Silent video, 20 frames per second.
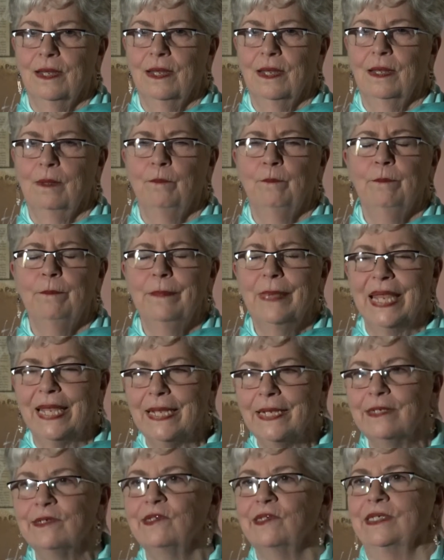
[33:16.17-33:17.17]

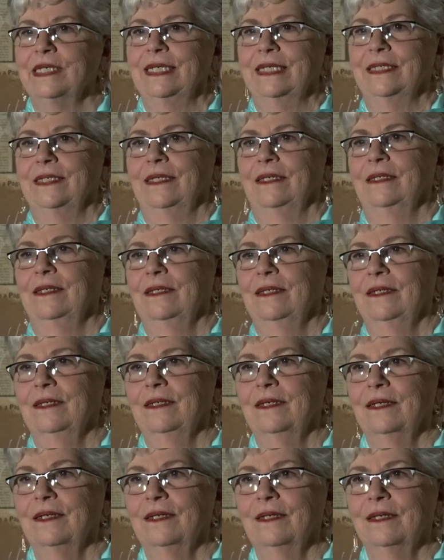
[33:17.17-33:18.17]
amazing
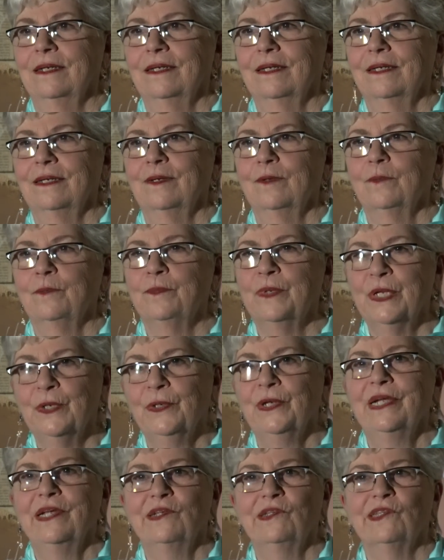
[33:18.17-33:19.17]

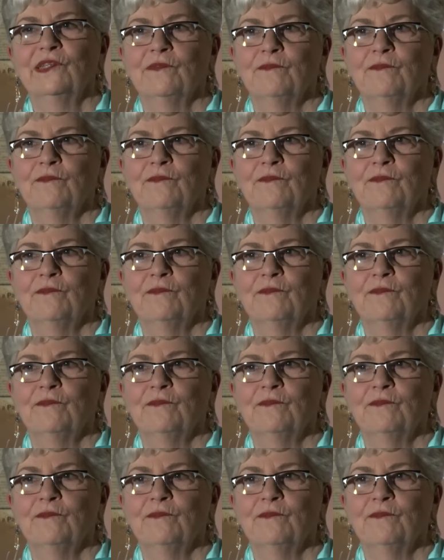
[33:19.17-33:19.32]
periods